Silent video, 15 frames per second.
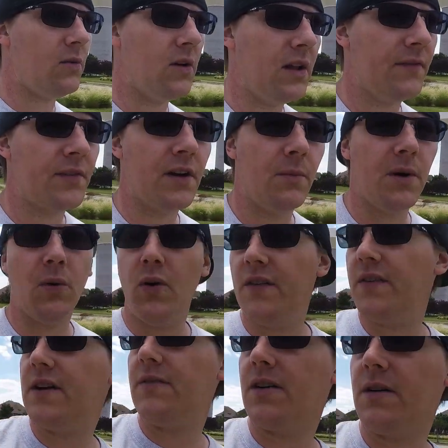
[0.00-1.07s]
where I'll have to call my wife
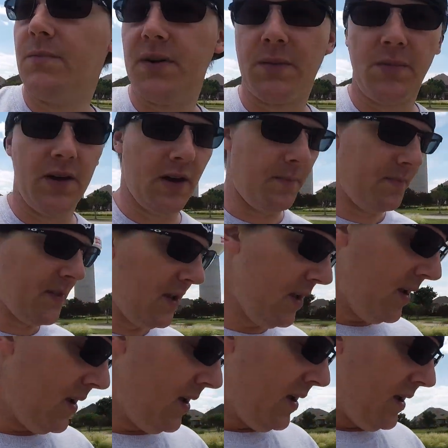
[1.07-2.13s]
and have her come pick me up.
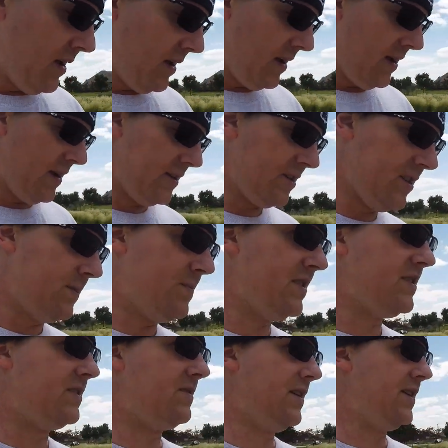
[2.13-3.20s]
And she's
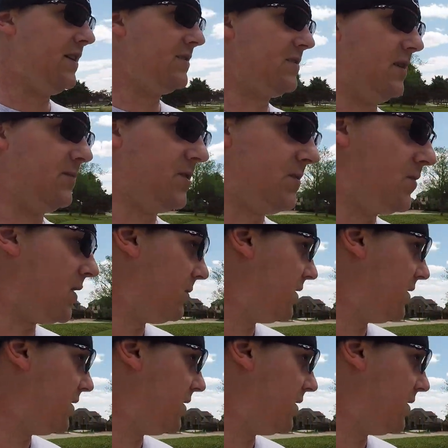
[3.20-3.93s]
busy right now, so she probably